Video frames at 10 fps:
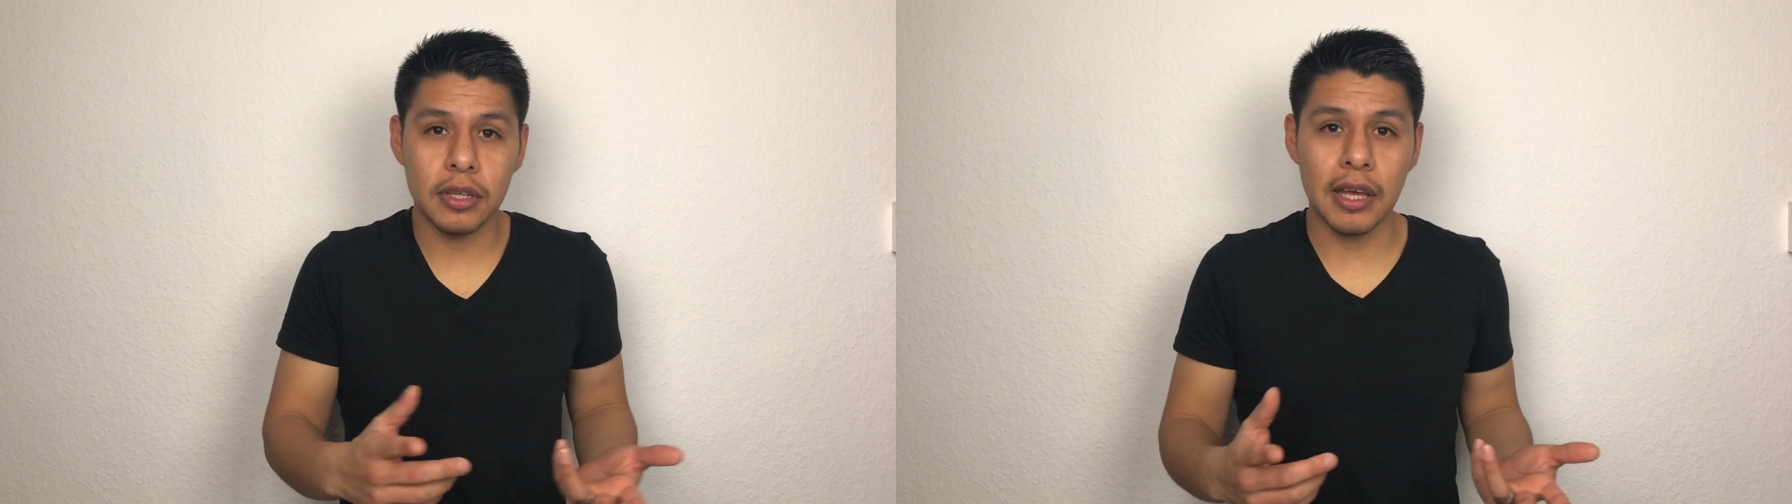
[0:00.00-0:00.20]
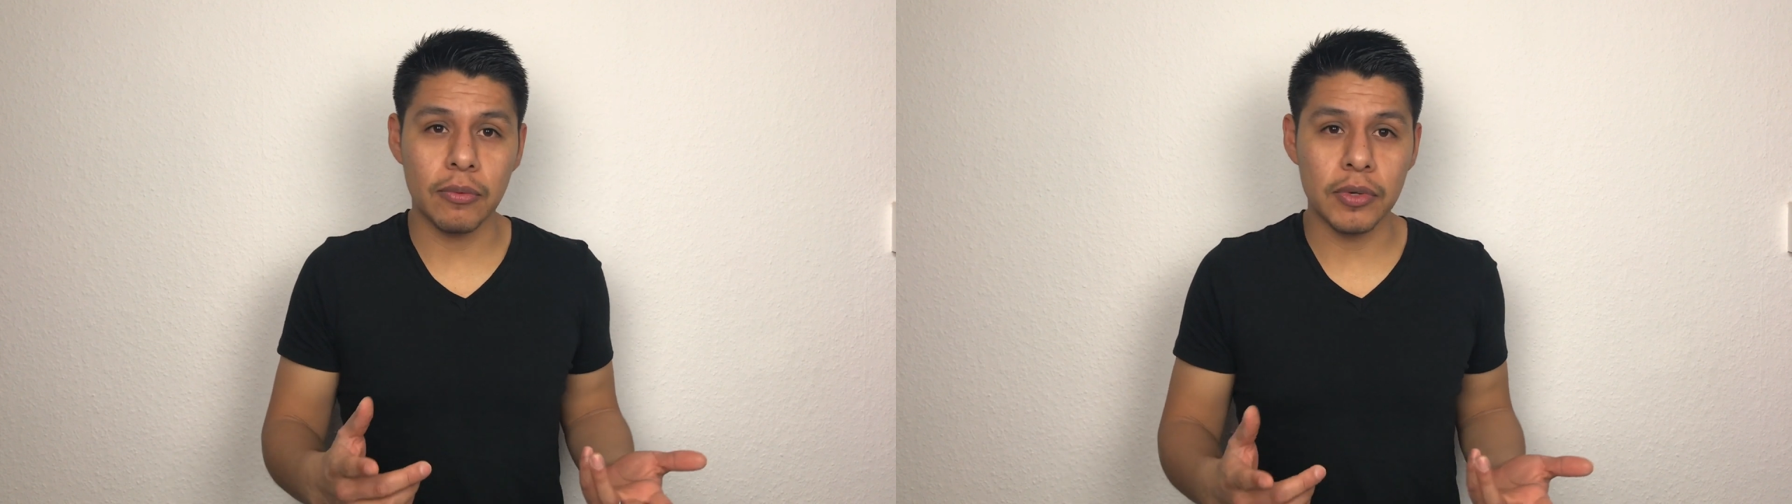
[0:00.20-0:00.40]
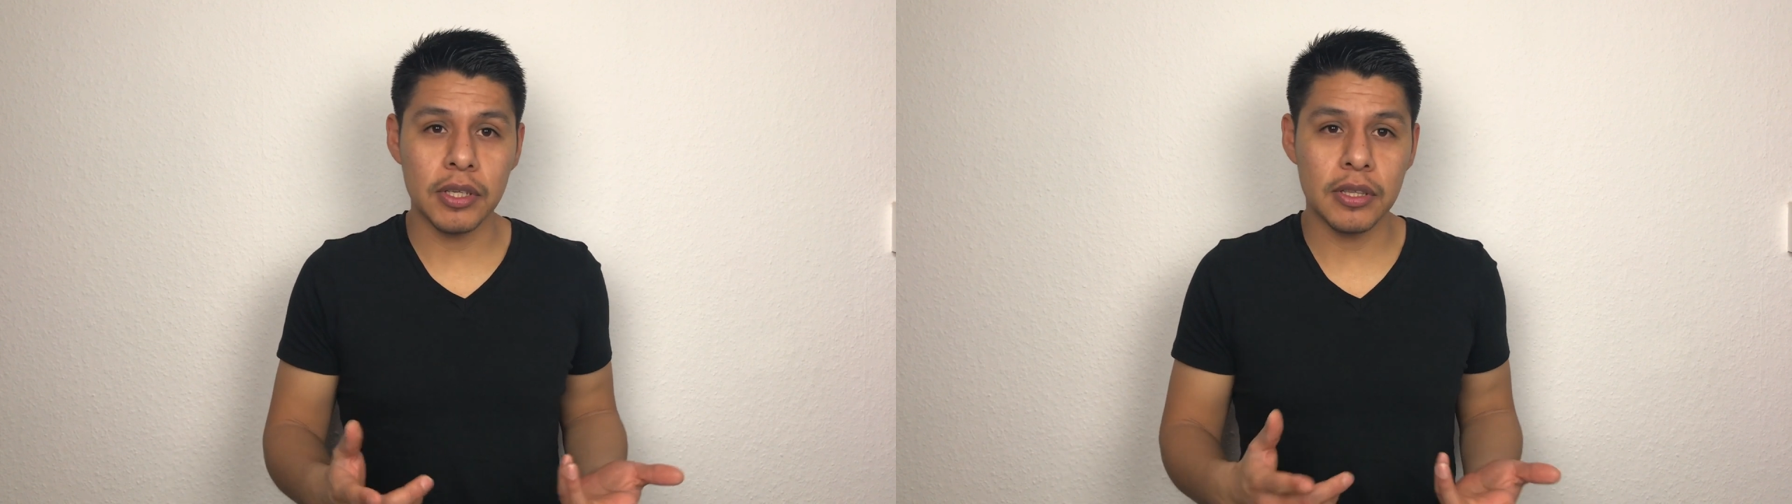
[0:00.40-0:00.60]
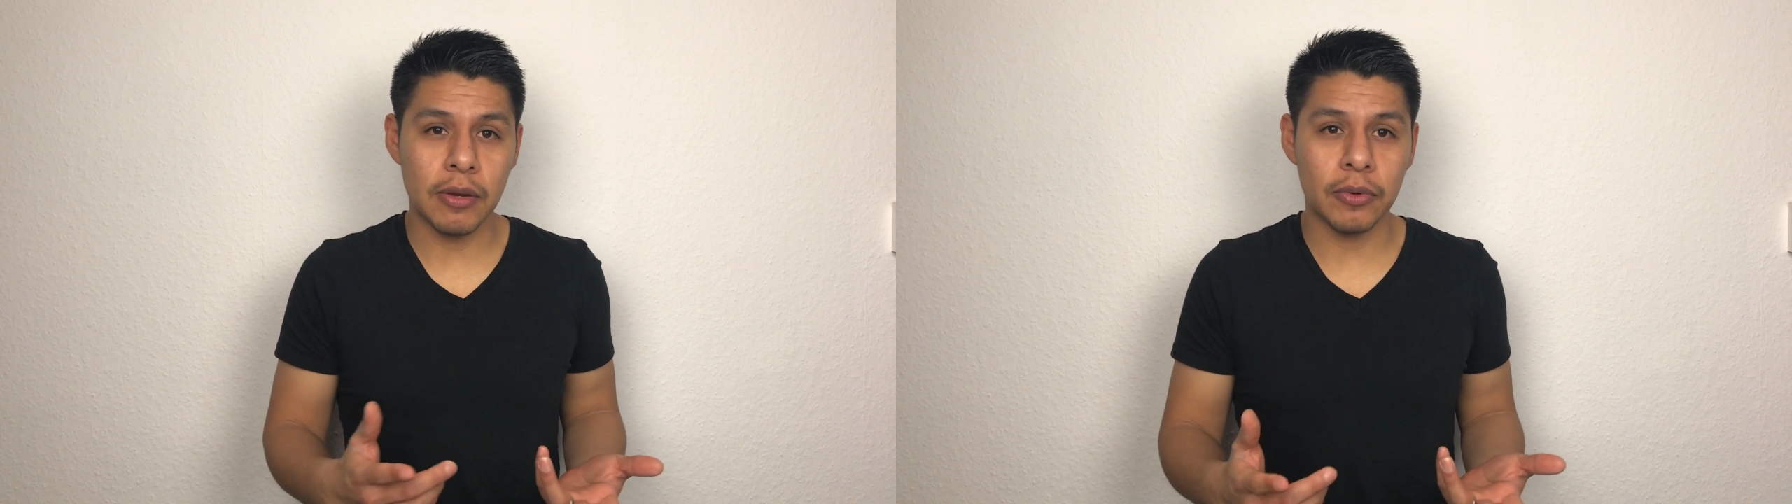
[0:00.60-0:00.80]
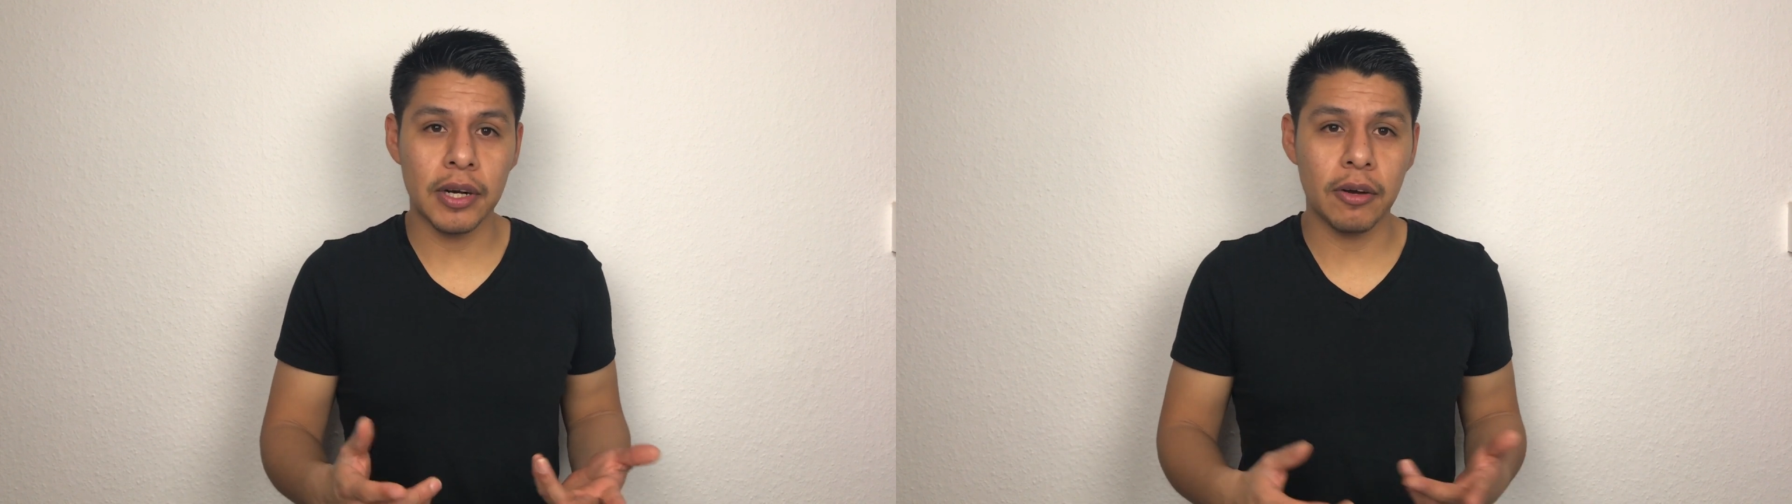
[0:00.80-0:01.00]
that
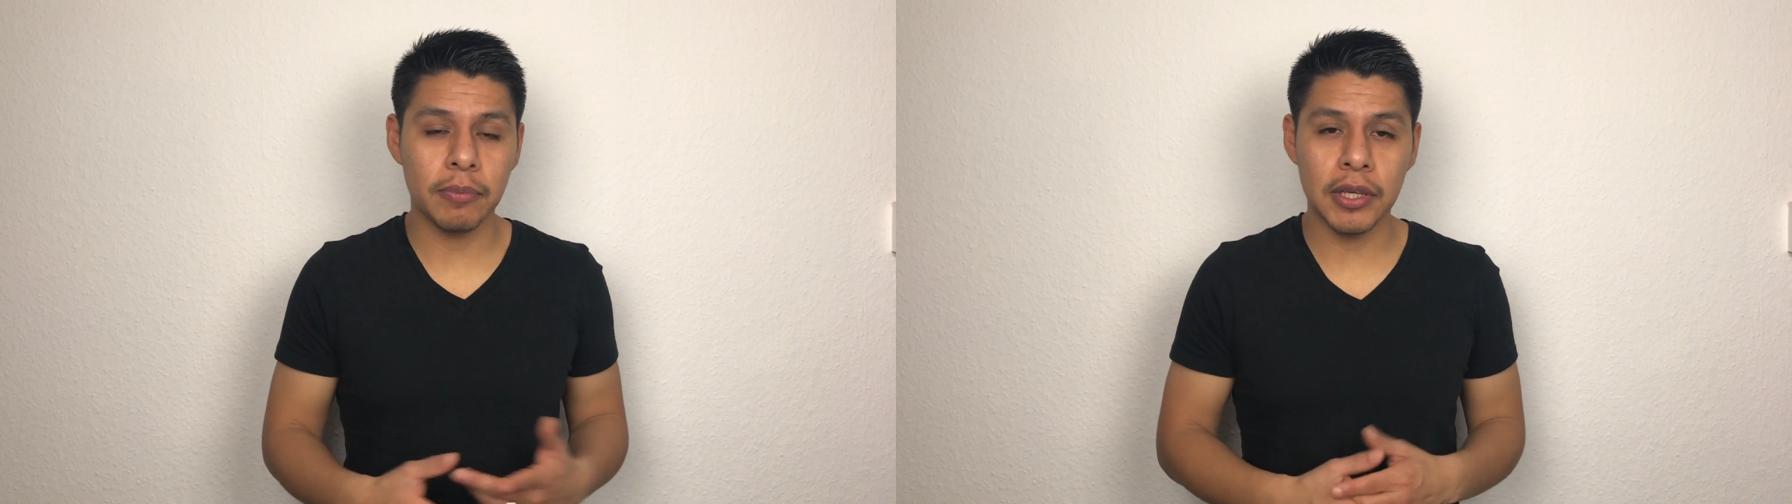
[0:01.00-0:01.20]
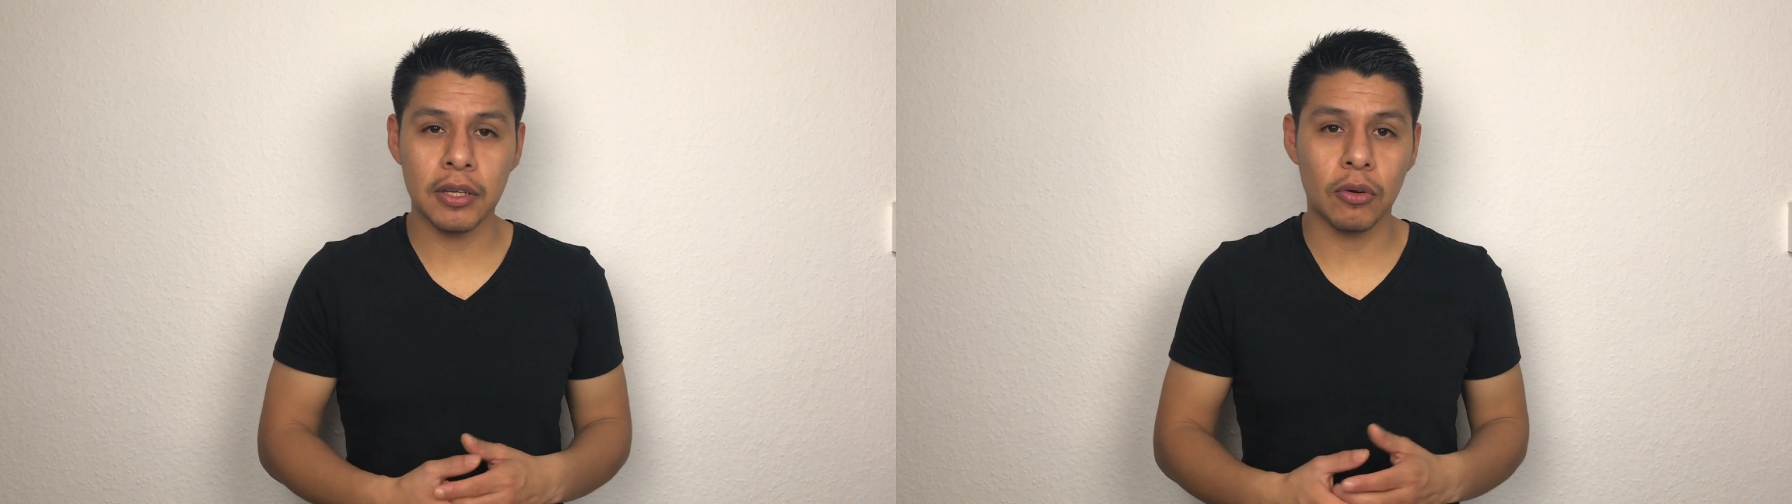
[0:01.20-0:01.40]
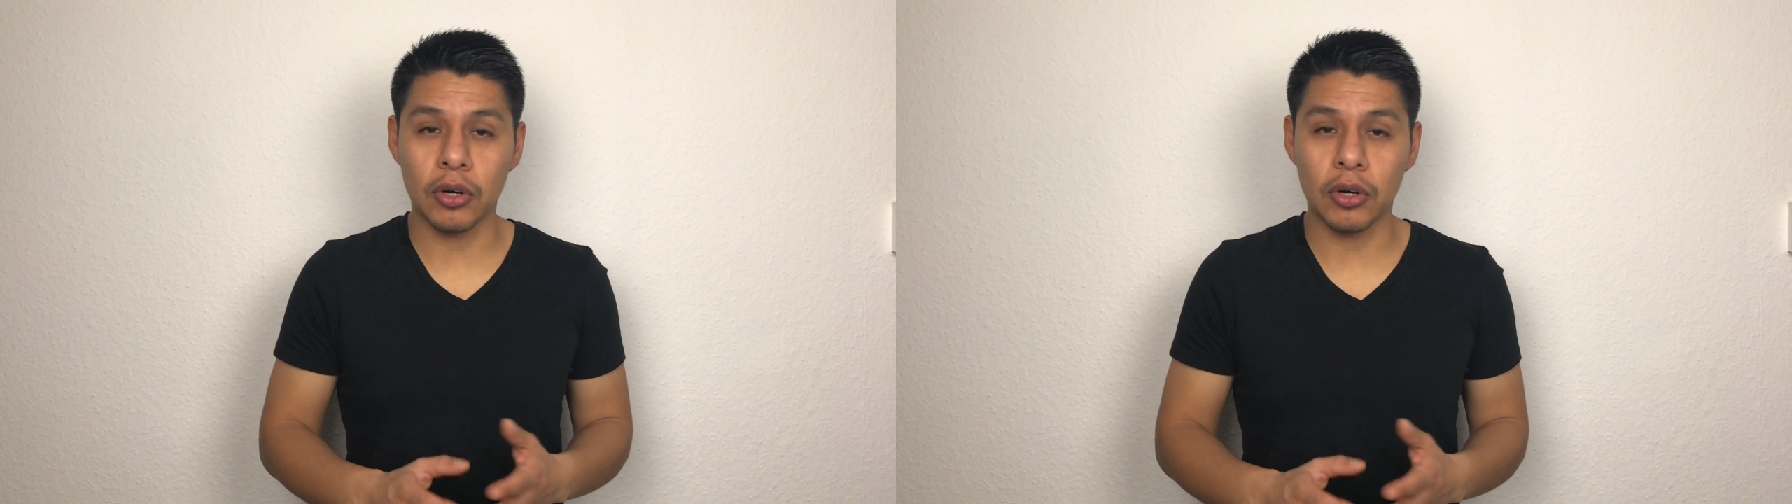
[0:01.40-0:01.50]
we're helping,